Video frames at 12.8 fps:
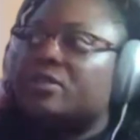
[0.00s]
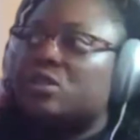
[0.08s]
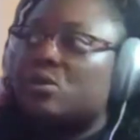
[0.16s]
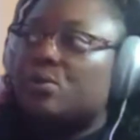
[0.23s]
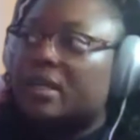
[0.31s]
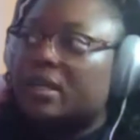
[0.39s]
And
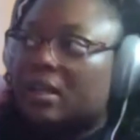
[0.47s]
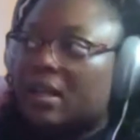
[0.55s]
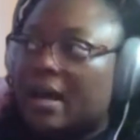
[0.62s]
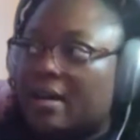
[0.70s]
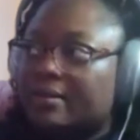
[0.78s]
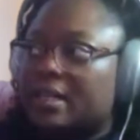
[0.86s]
so it
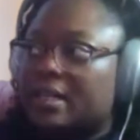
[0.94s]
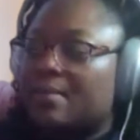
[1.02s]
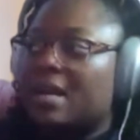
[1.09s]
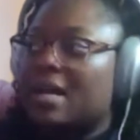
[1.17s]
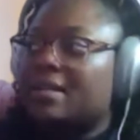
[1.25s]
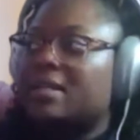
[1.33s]
allows
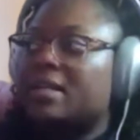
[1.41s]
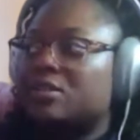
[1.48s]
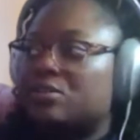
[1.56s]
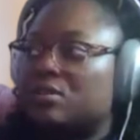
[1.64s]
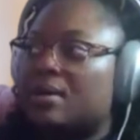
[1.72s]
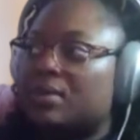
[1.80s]
them, and I think
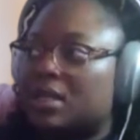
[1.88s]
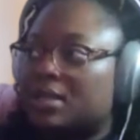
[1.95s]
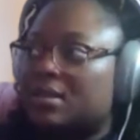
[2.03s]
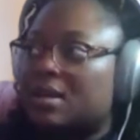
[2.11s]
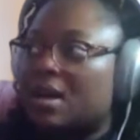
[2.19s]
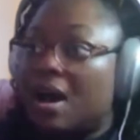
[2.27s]
I do that
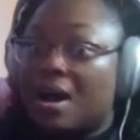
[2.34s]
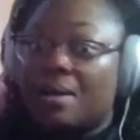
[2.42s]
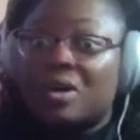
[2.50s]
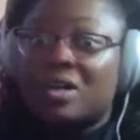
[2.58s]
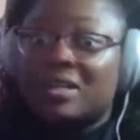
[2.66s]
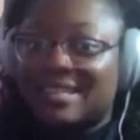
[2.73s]
because
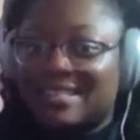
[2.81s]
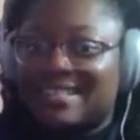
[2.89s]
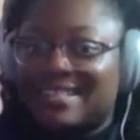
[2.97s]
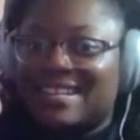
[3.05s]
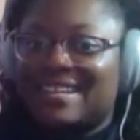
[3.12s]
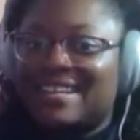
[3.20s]
I'm
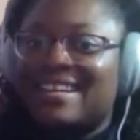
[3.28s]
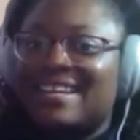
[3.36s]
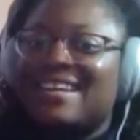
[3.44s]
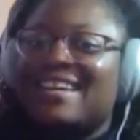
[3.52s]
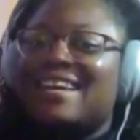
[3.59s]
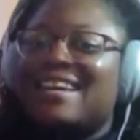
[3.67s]
autistic
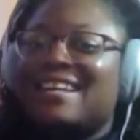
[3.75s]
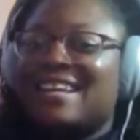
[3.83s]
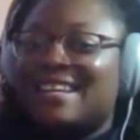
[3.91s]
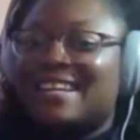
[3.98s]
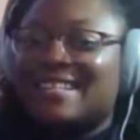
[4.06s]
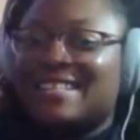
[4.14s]
and
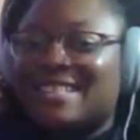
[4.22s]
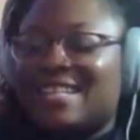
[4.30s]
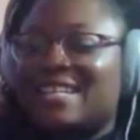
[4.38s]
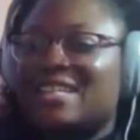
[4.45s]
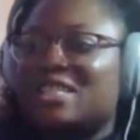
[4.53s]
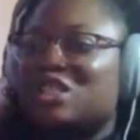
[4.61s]
ADHD.